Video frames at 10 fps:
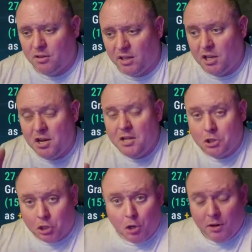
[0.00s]
you need
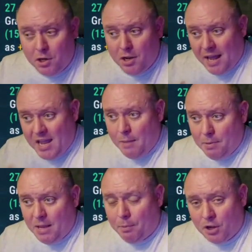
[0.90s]
8
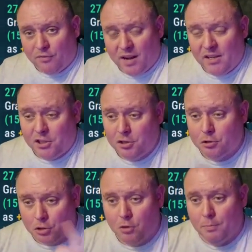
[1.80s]
ability points for that. You need to use
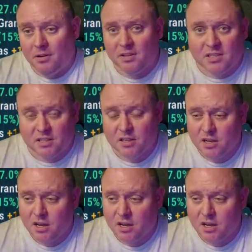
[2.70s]
2 abilities.